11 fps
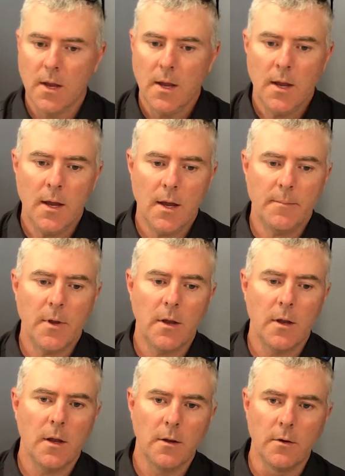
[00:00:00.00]

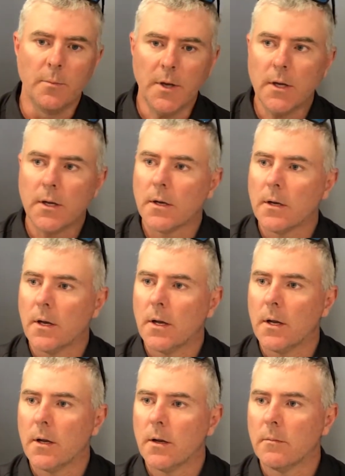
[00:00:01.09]
A little bit.
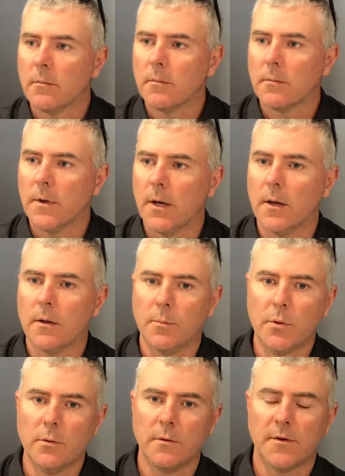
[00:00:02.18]
The
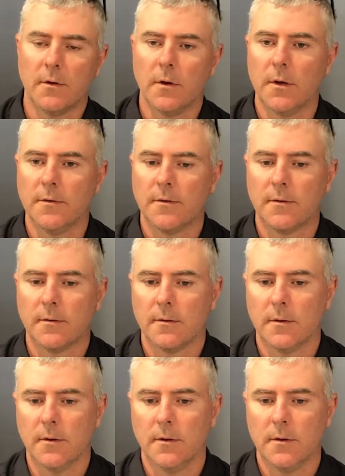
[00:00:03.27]
pool sides
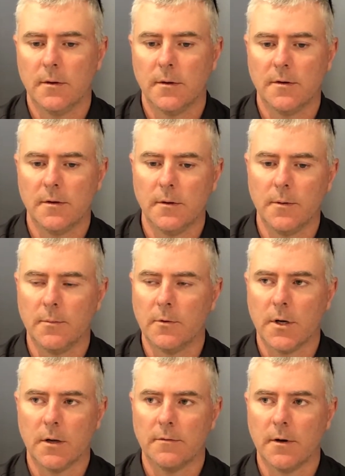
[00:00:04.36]
is a little bit more
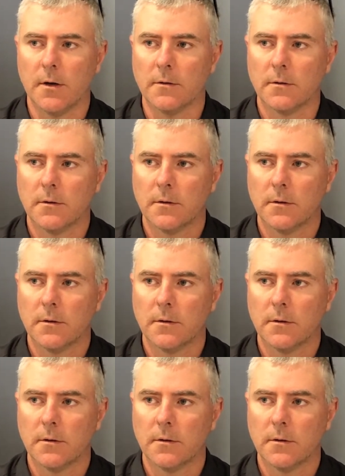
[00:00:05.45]
cutthroat.